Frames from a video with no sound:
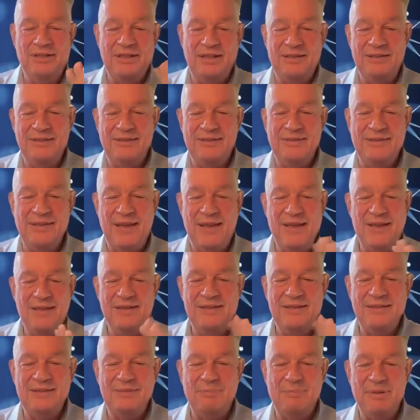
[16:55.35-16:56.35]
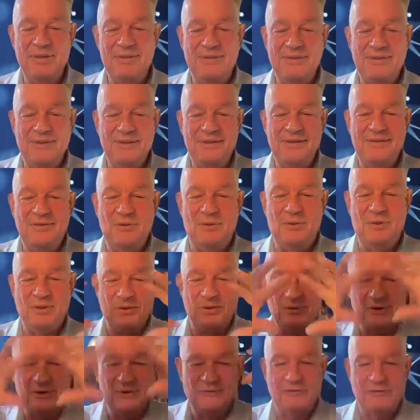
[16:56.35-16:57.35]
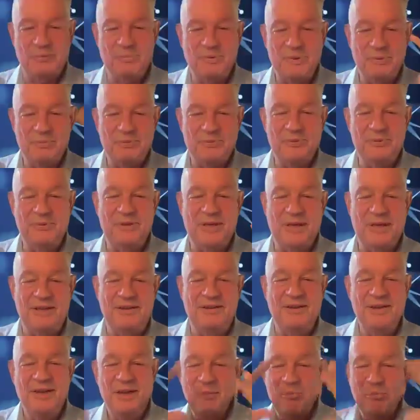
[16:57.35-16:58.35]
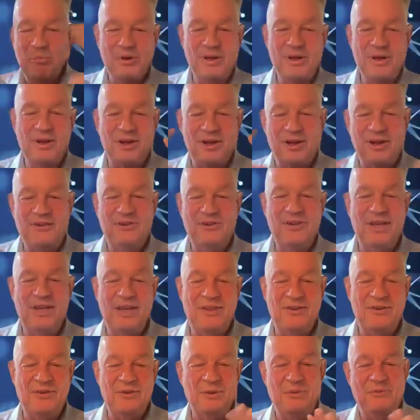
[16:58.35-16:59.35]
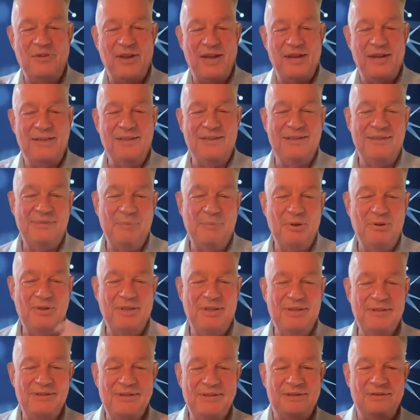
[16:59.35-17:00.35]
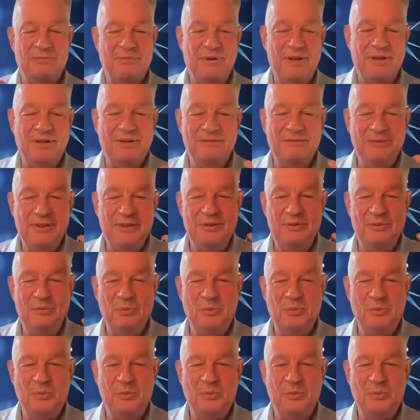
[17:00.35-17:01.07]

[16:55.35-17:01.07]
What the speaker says: data science, business, or do you look for people who kind of bring it all together, who've had experience that's relevant?